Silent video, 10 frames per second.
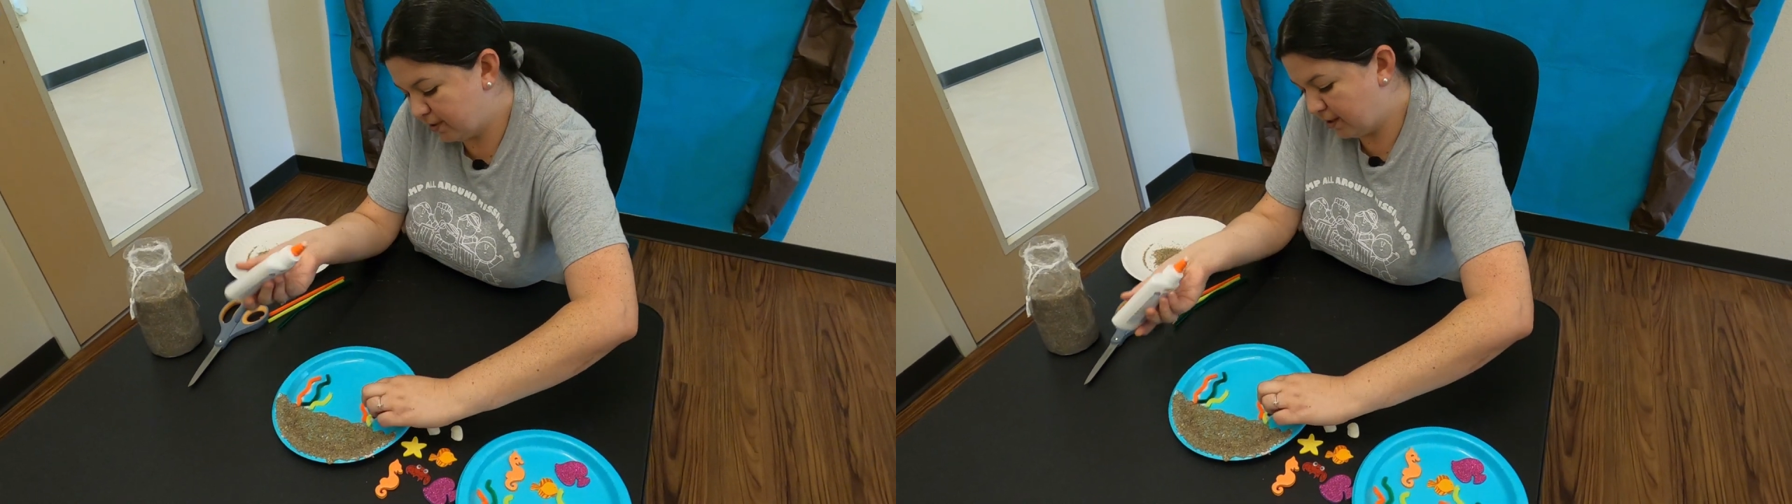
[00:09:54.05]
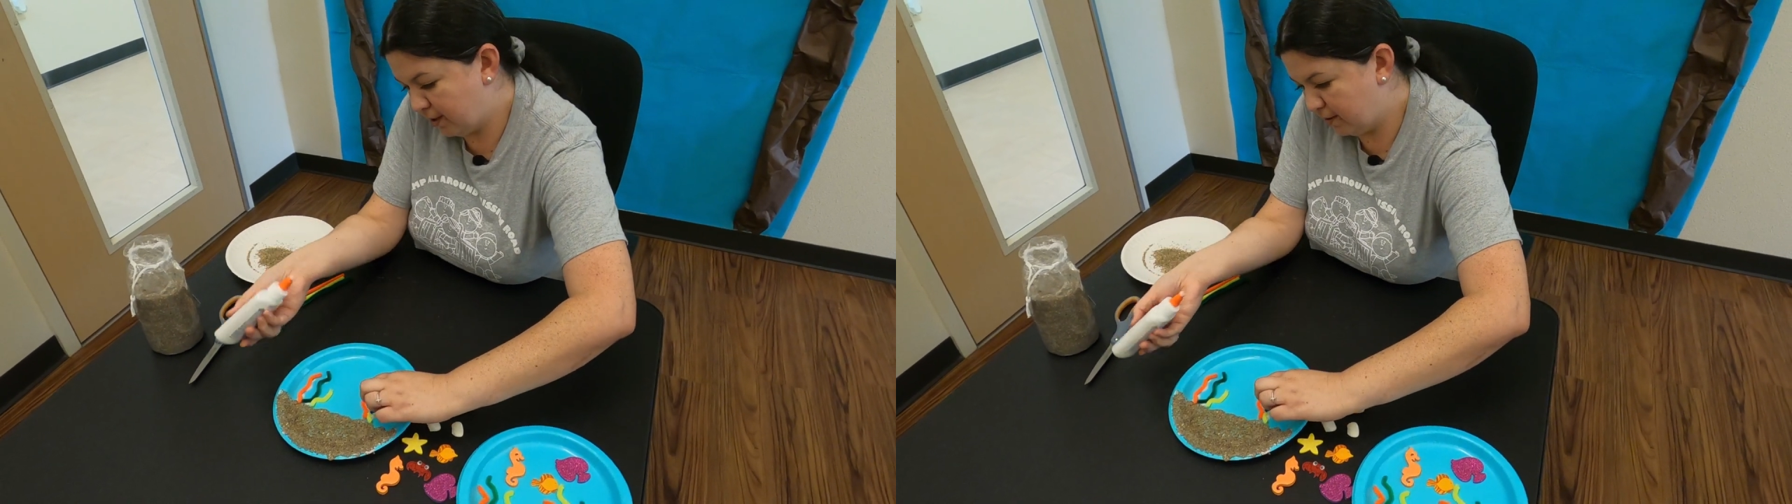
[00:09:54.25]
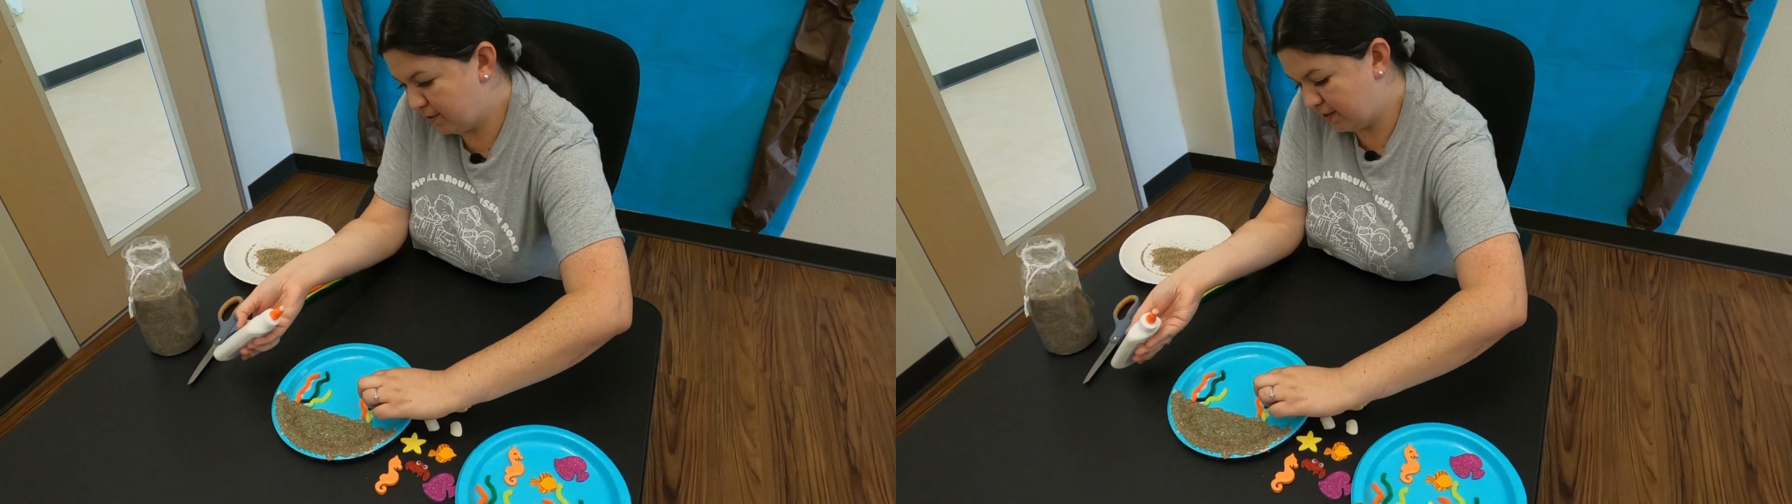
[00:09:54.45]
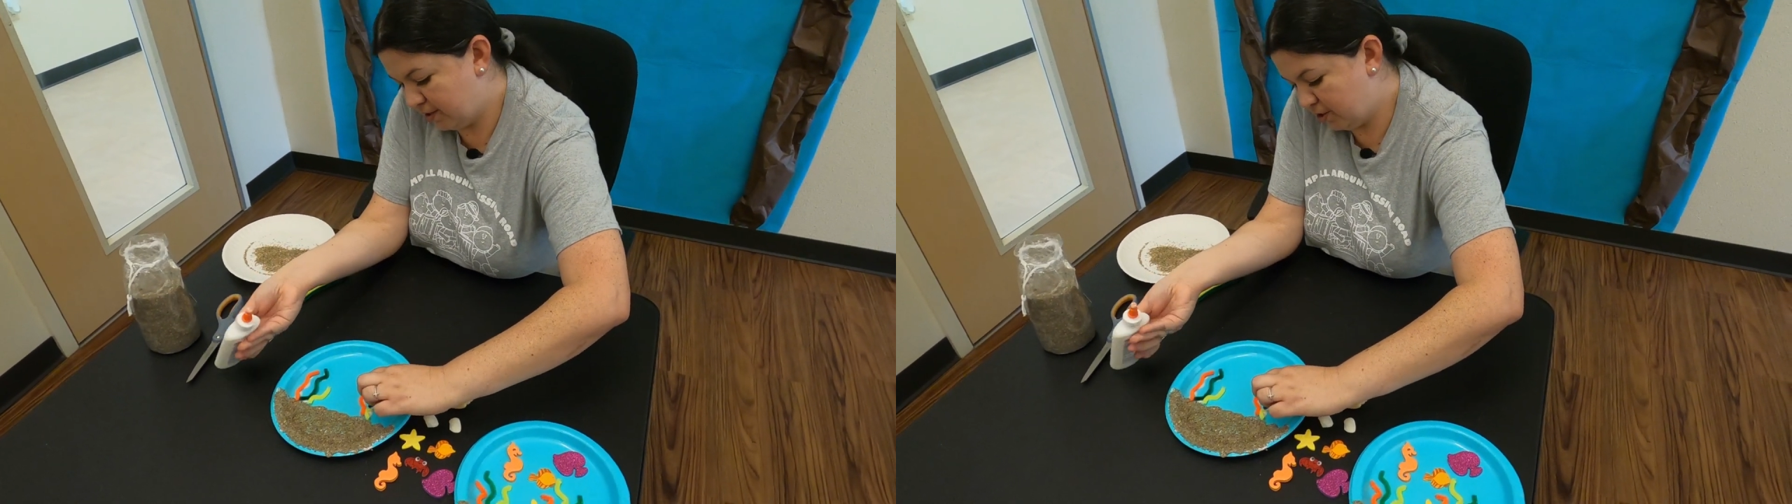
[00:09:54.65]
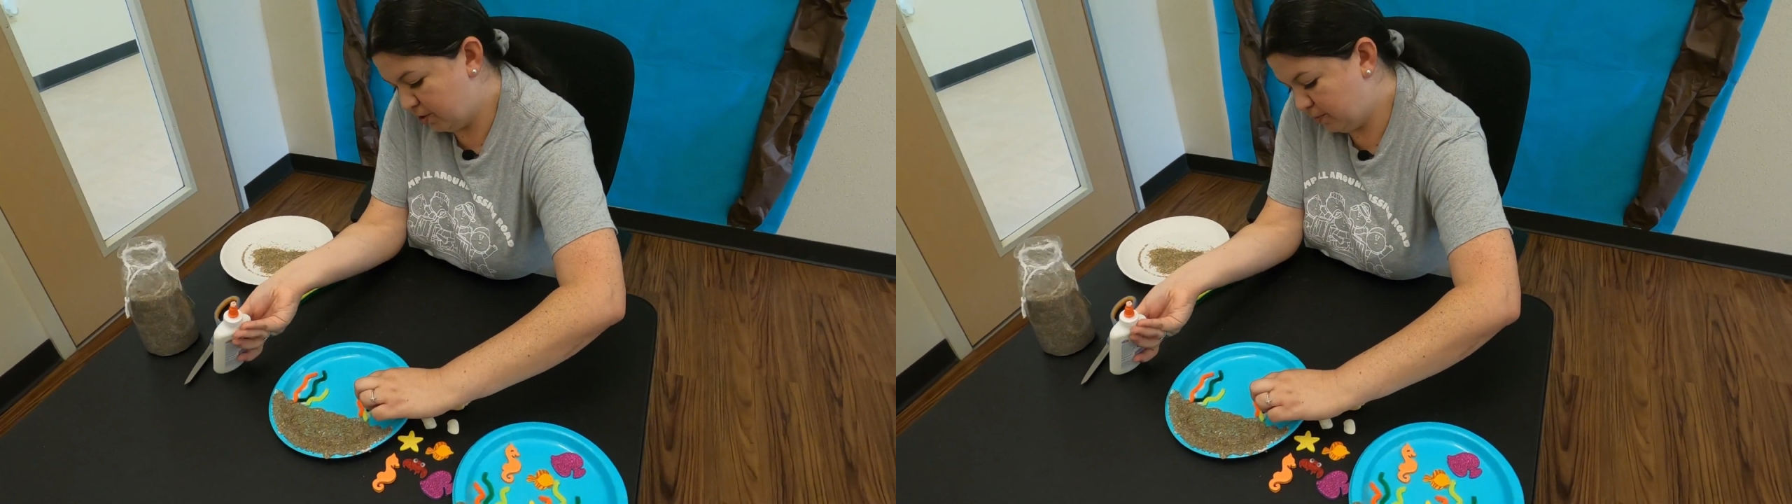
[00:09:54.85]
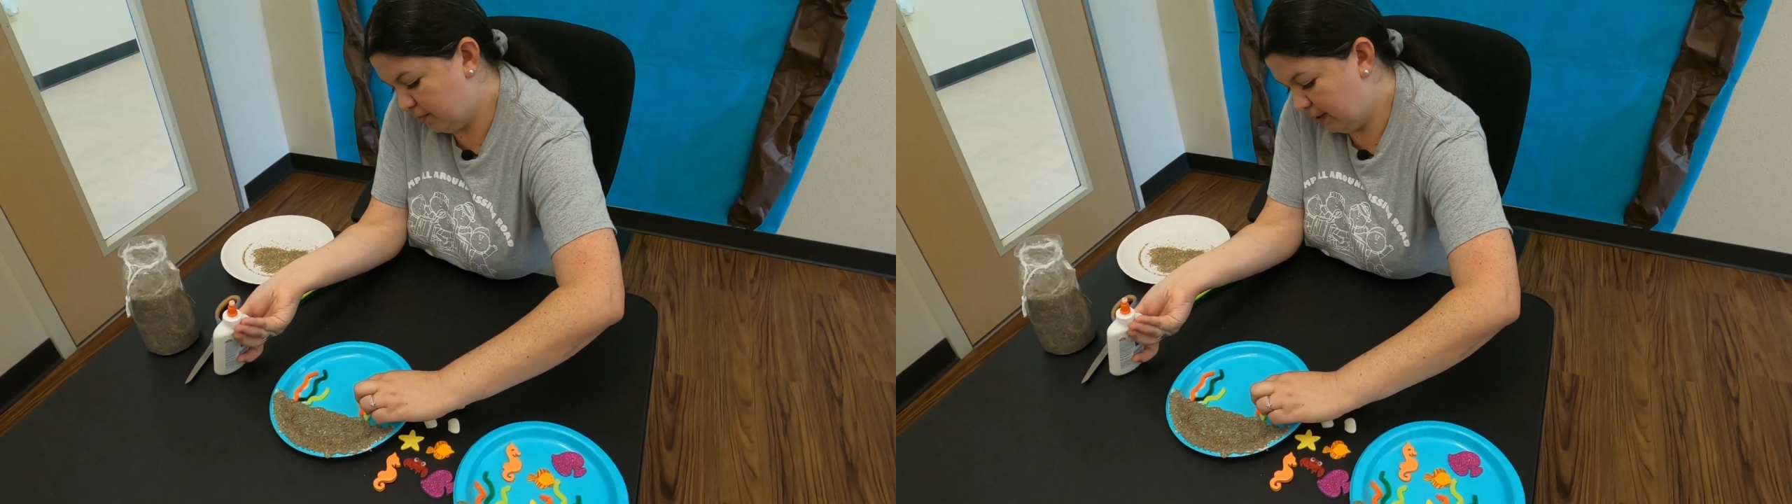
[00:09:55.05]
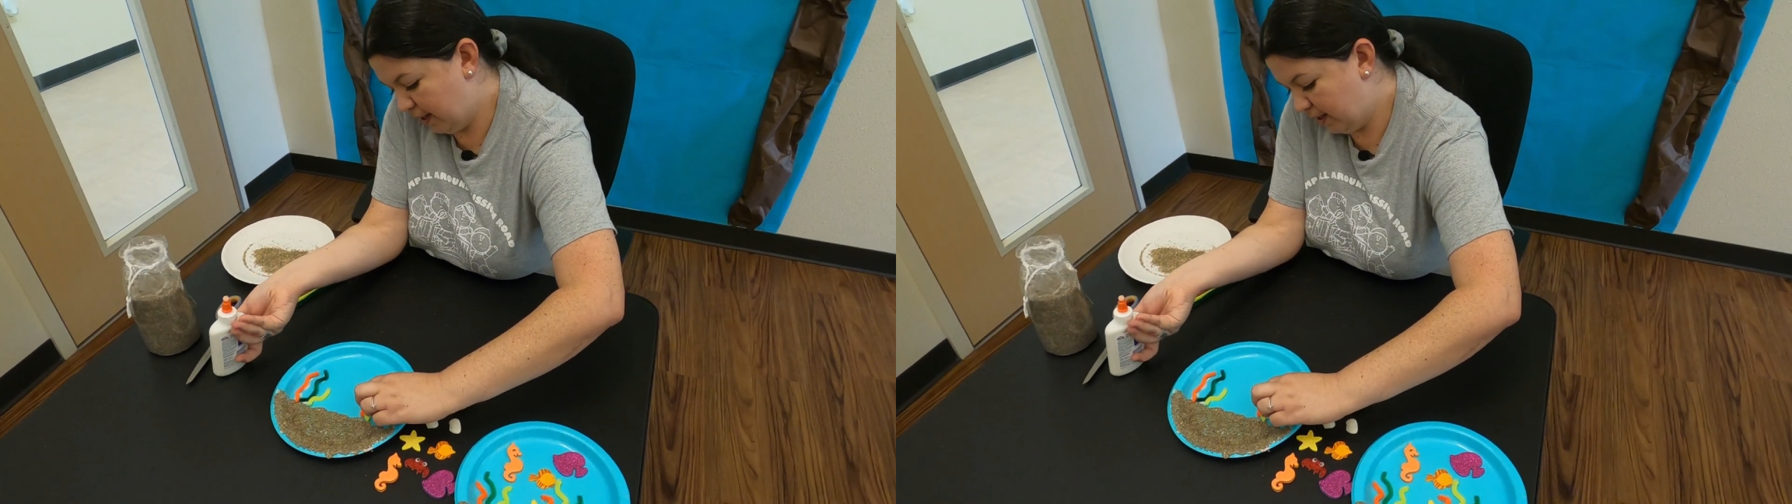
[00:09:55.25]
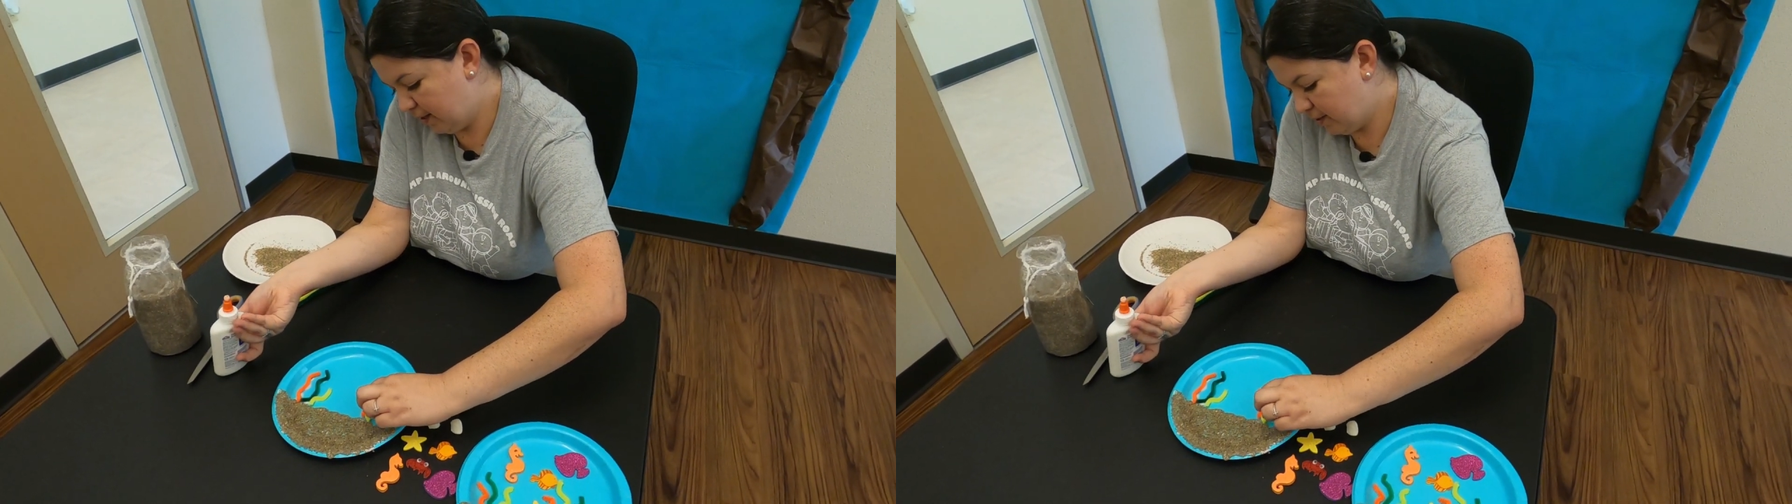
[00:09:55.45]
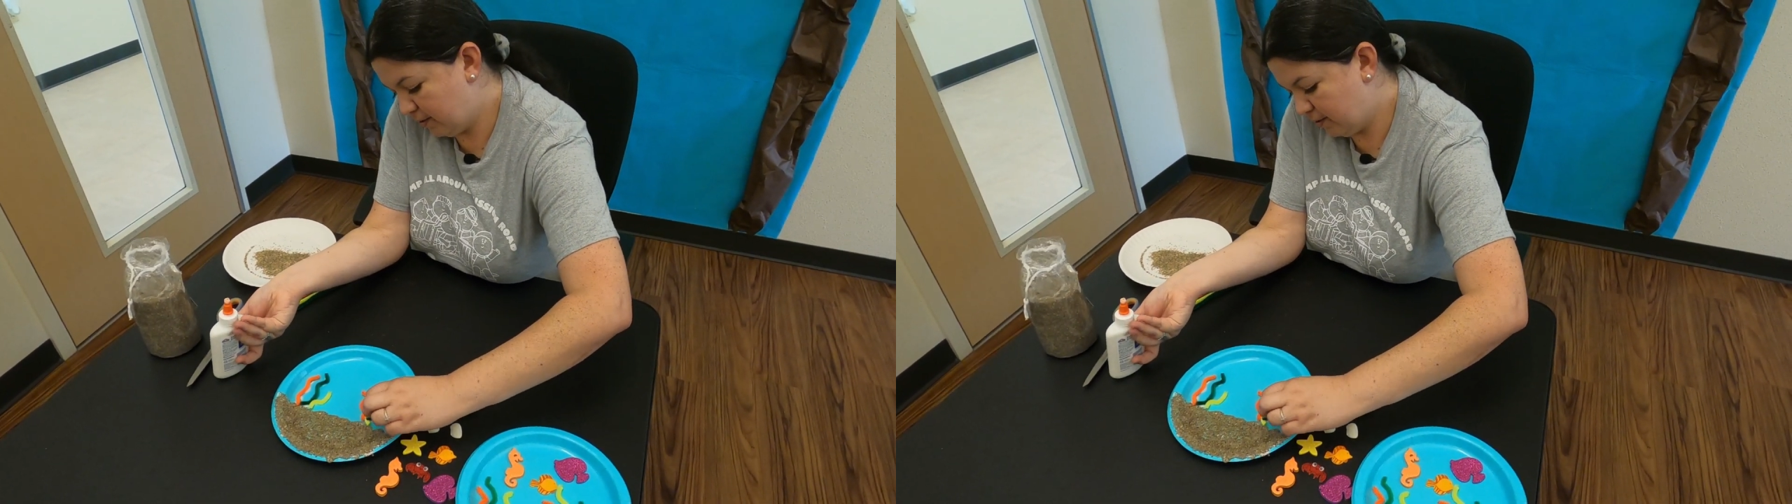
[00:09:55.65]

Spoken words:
colors that you'd like.